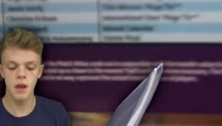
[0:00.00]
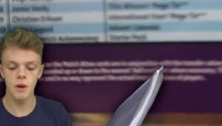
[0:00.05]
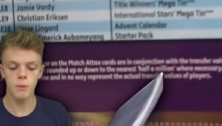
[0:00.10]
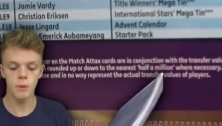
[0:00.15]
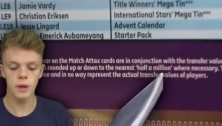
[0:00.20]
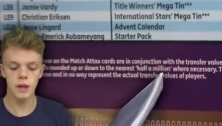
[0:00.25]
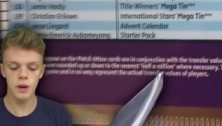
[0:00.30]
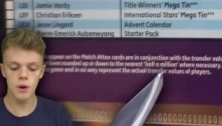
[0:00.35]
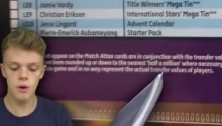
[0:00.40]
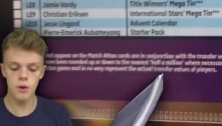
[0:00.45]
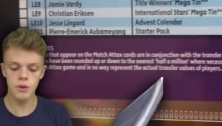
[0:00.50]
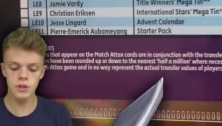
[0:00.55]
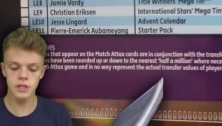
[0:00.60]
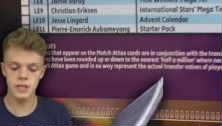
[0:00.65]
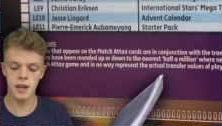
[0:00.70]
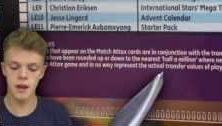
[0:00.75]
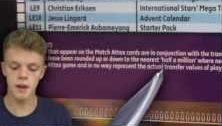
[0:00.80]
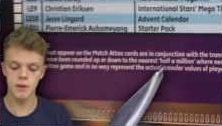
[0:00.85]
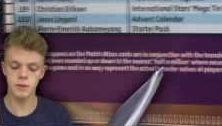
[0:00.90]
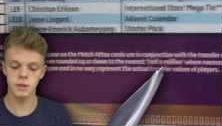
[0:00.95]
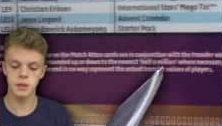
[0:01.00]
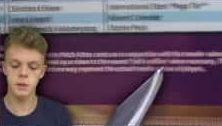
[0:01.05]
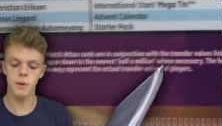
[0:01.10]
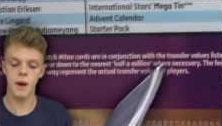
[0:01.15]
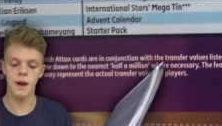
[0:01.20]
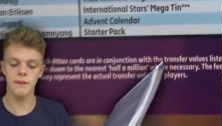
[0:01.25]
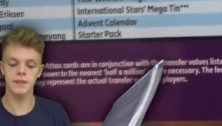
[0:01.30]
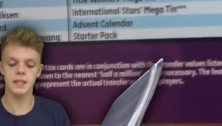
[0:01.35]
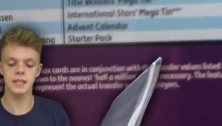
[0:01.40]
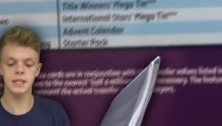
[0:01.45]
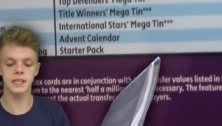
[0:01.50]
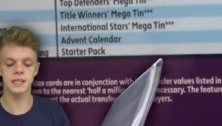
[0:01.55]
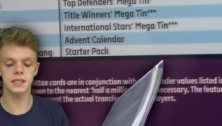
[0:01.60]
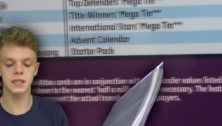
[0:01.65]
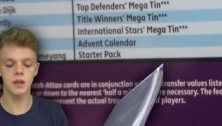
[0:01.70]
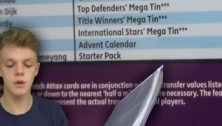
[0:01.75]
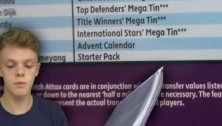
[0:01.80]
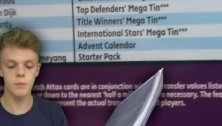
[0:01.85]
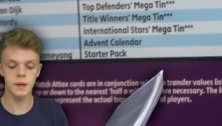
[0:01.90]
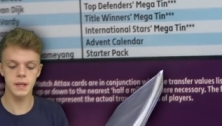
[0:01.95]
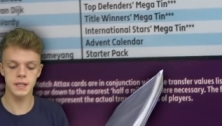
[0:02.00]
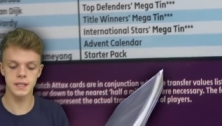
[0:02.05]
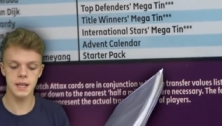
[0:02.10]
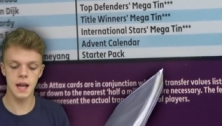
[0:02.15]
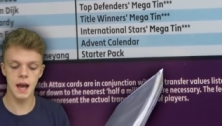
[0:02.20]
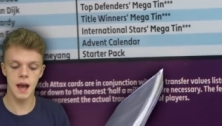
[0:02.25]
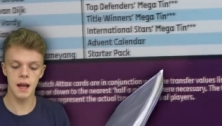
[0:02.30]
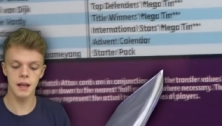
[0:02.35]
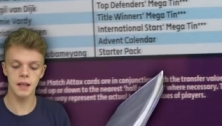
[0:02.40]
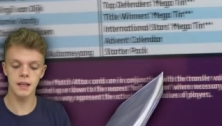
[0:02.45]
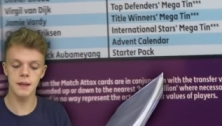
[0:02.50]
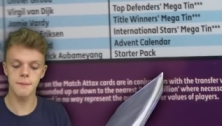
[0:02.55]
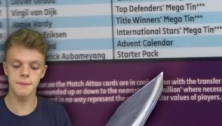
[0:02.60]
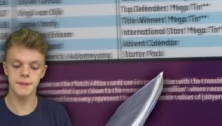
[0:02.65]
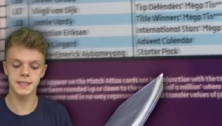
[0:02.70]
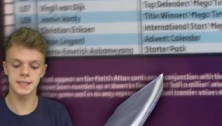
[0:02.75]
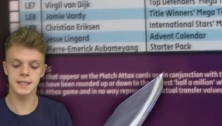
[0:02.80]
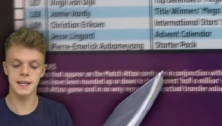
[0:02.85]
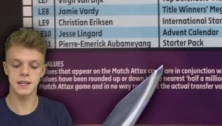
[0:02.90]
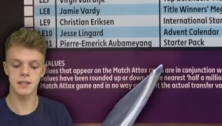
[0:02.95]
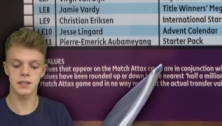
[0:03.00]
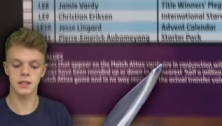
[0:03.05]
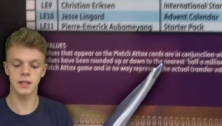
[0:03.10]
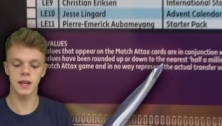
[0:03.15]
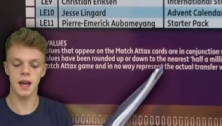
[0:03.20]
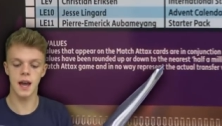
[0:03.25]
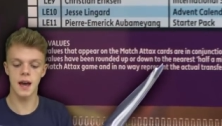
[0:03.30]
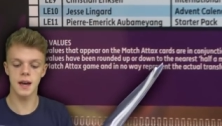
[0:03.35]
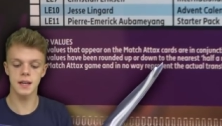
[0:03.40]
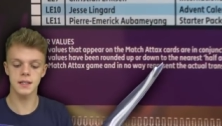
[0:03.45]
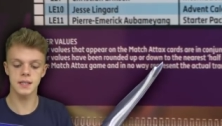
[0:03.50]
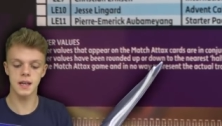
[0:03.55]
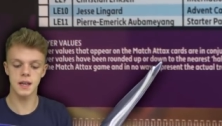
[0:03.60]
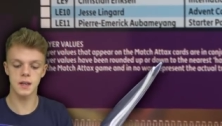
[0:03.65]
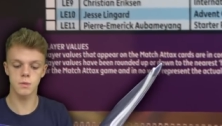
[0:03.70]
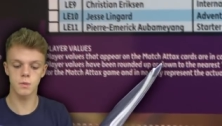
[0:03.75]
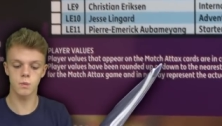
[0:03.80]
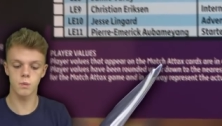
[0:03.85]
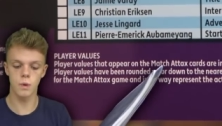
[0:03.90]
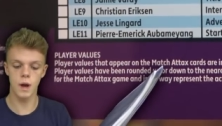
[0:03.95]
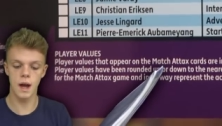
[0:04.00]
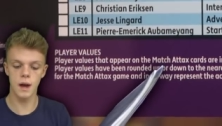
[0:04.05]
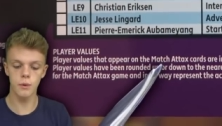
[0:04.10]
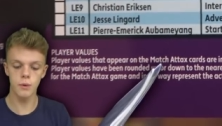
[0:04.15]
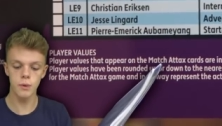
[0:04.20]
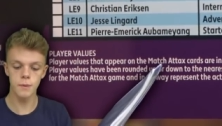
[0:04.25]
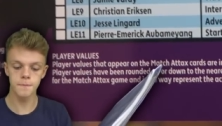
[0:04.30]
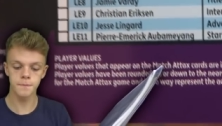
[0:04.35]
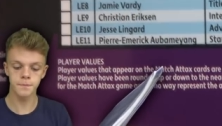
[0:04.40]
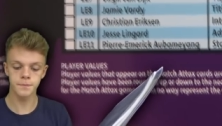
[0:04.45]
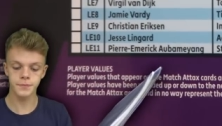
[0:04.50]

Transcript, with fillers: We also do have these Superstar Limited Edition cards as well.